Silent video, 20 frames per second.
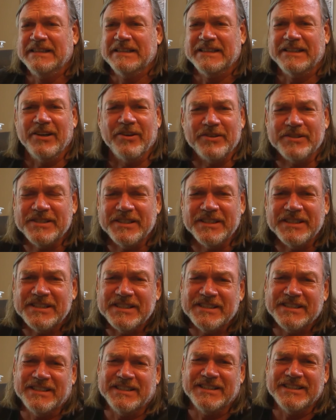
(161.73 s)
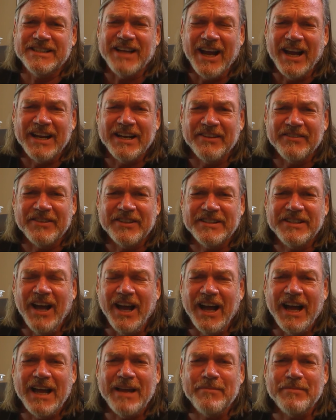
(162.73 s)
is this a sign of the
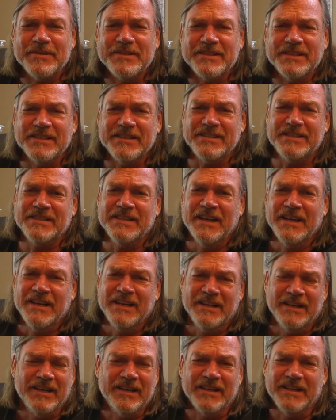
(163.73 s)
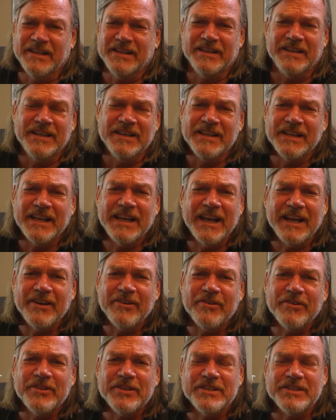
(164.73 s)
time? Is this an
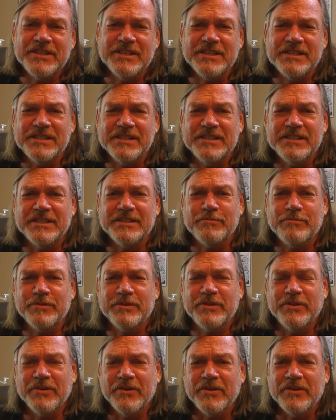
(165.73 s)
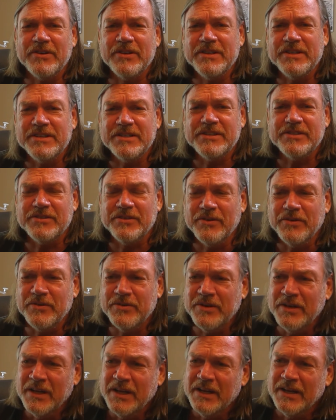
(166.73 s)
indicator that Jesus's return is
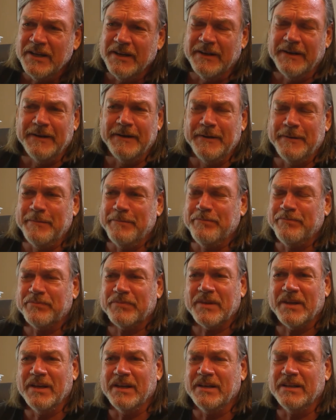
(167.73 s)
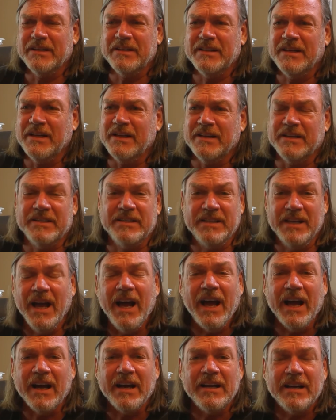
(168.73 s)
soon?
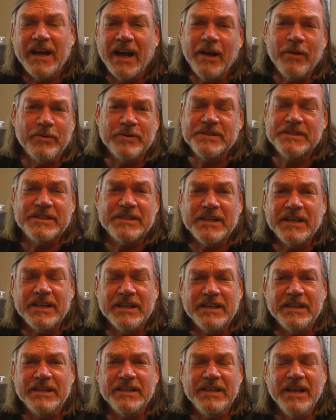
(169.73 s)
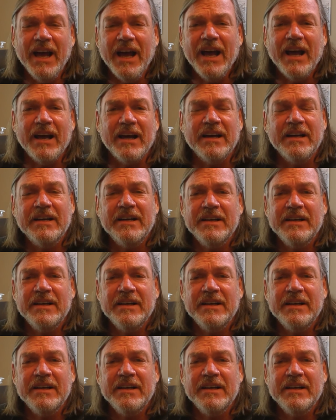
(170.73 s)
Yeah, I would say yeah.